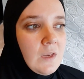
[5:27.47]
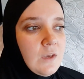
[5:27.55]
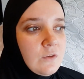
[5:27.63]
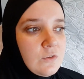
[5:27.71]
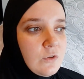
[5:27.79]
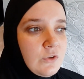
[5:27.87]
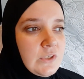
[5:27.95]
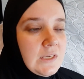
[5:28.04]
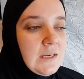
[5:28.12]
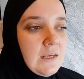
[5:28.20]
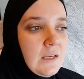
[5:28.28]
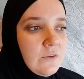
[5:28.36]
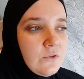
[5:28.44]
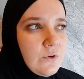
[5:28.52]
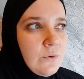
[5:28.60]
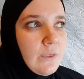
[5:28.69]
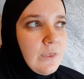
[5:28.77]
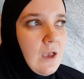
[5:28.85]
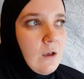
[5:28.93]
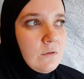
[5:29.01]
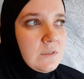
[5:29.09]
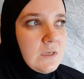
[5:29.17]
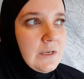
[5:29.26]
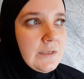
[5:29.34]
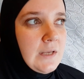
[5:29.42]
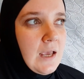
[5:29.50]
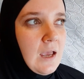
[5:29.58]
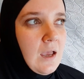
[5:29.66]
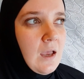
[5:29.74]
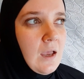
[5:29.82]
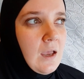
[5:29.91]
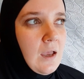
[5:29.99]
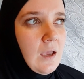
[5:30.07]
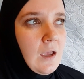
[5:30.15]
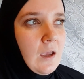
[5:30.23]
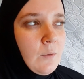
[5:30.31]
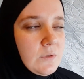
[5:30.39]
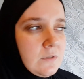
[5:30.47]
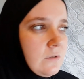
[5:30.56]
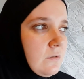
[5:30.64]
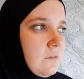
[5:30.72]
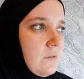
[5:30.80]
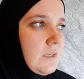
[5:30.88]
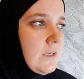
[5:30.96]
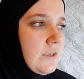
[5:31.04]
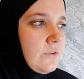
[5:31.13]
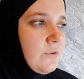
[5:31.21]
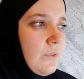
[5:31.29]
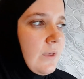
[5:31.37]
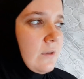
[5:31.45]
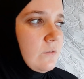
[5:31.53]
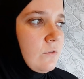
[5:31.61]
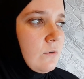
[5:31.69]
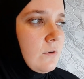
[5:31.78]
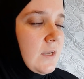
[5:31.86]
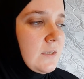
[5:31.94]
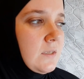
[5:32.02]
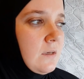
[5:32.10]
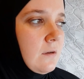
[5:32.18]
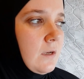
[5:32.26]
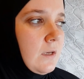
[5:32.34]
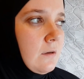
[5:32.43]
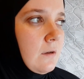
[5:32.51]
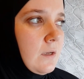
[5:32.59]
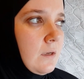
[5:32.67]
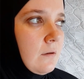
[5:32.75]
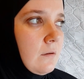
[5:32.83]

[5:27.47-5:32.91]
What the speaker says: So she, in 2000, was it the year 2000 or 1999?